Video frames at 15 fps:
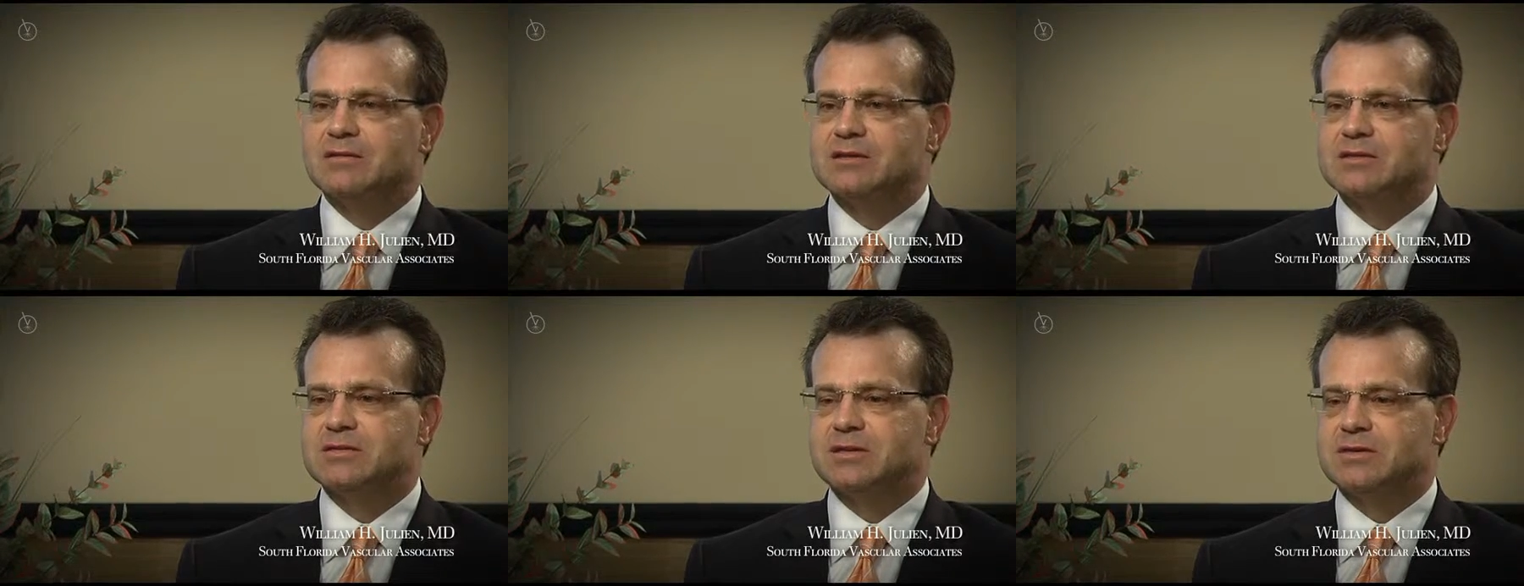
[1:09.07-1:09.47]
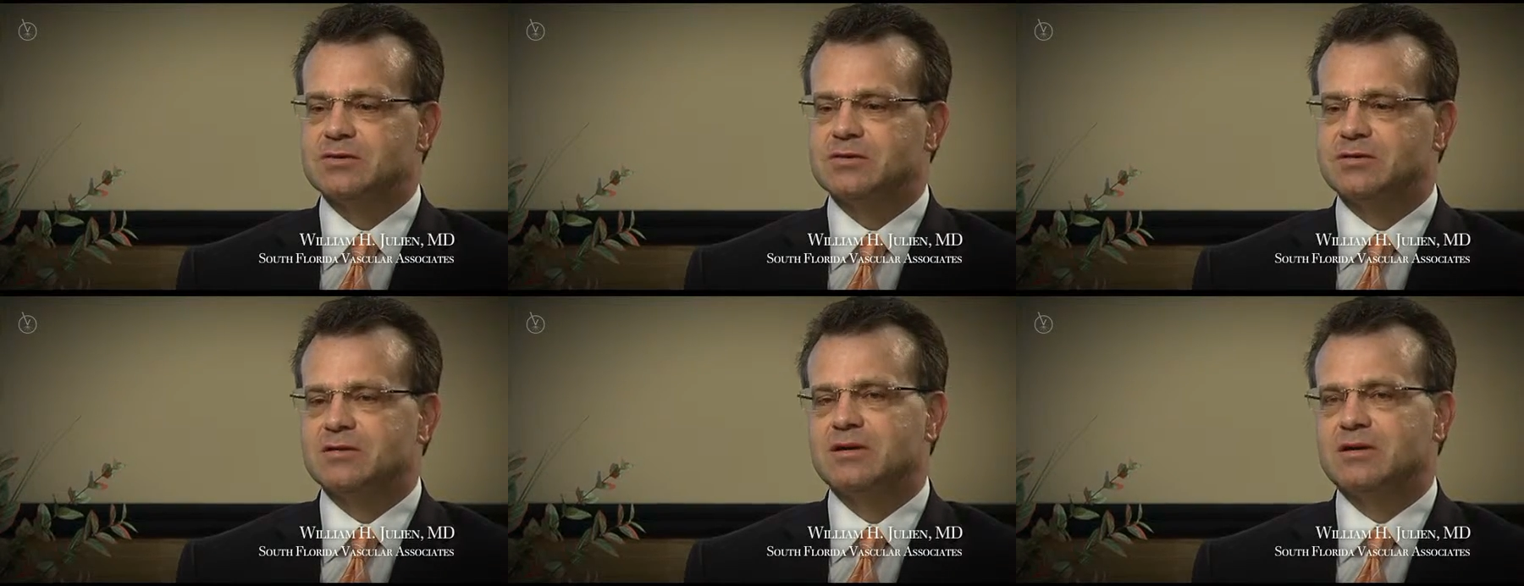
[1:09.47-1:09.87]
that's
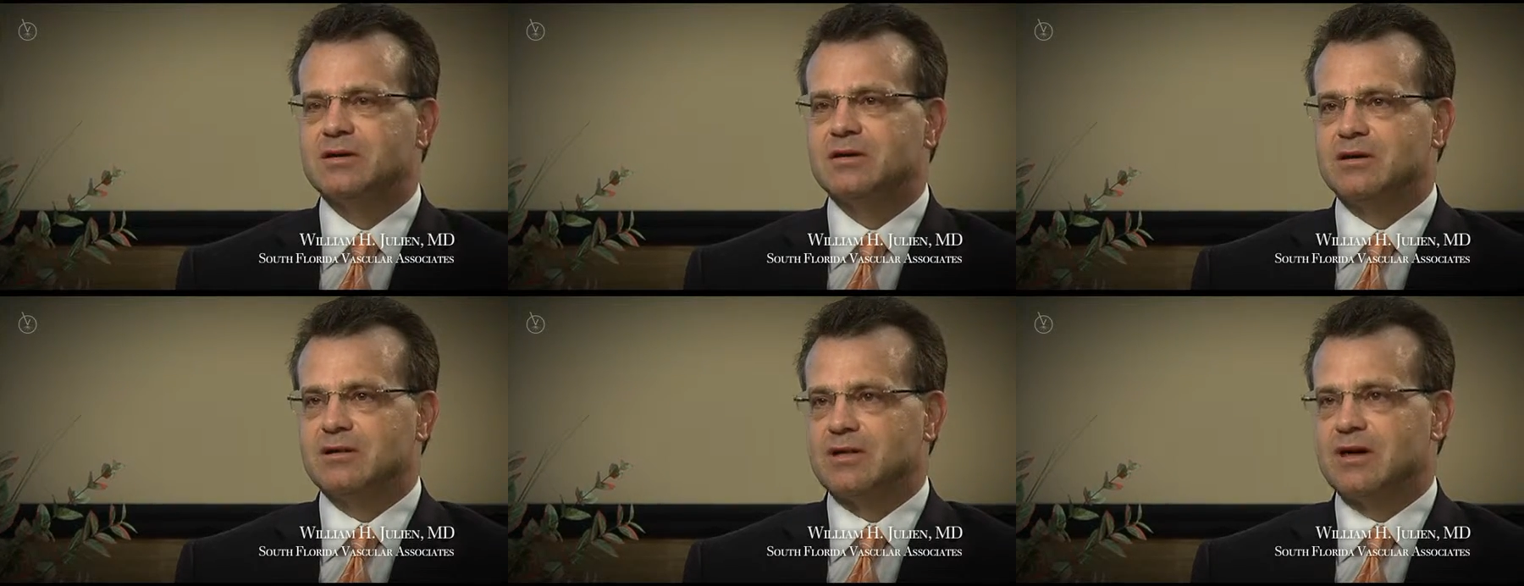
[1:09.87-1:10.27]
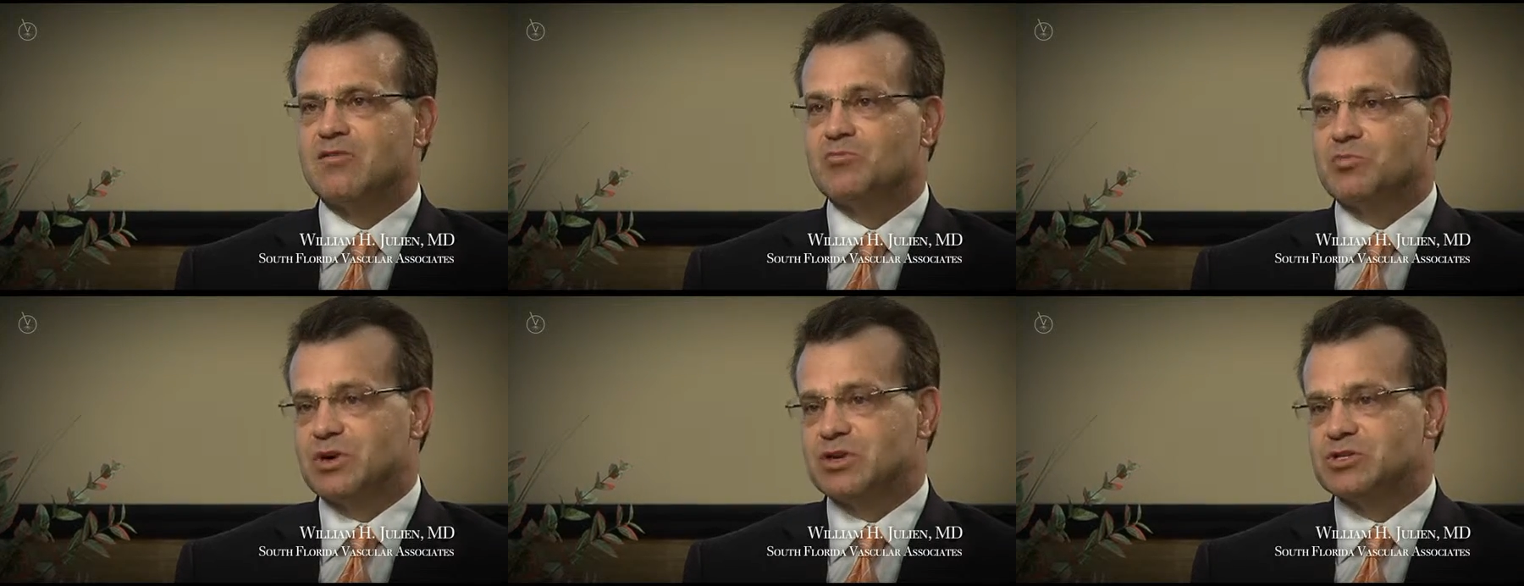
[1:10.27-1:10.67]
under a lot
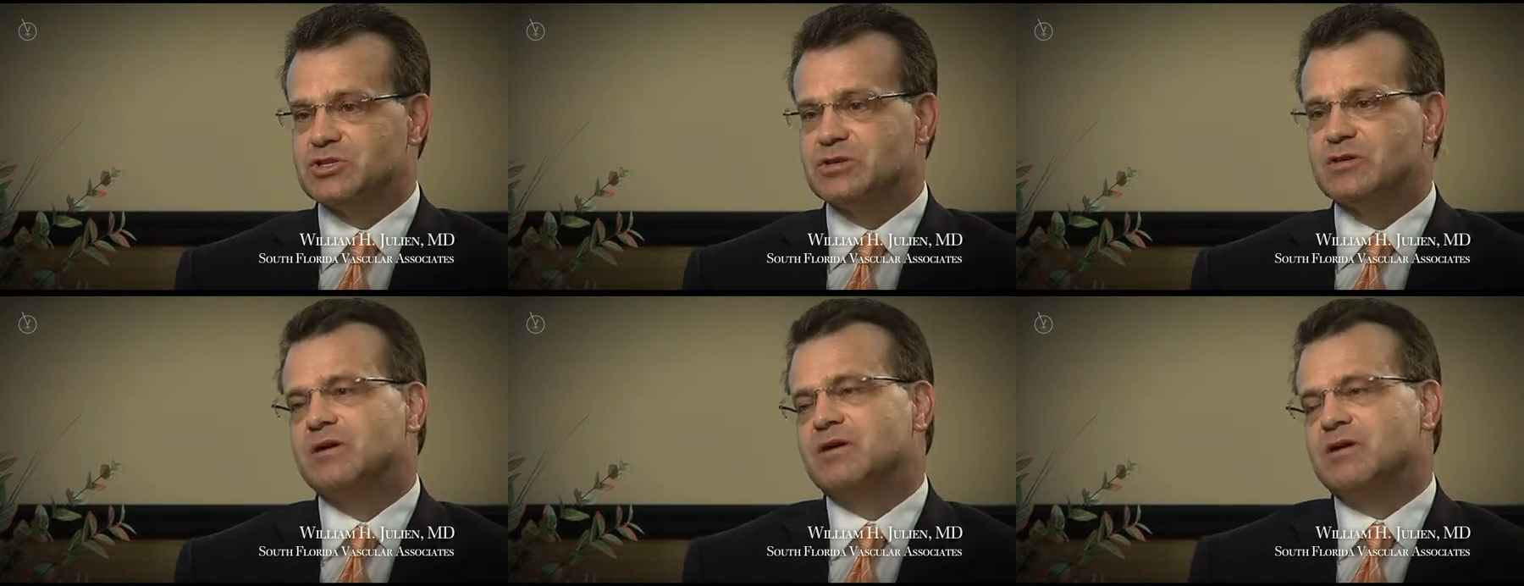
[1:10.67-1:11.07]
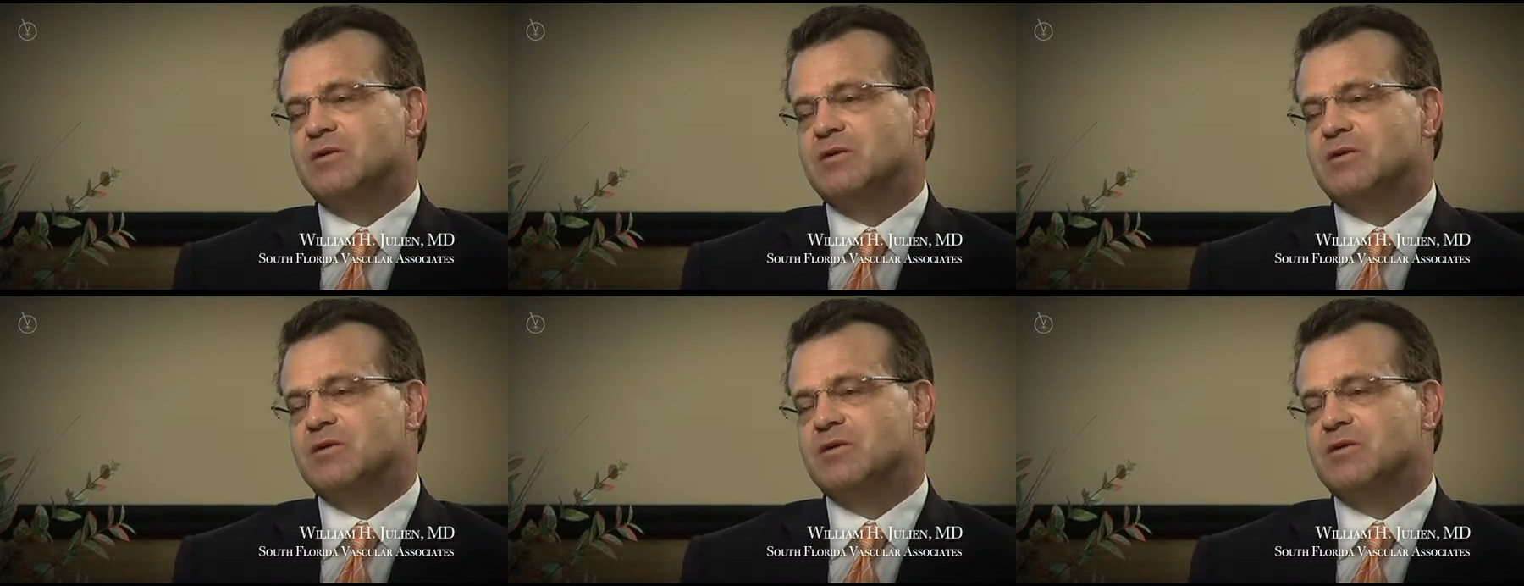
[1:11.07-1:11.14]
of pressure.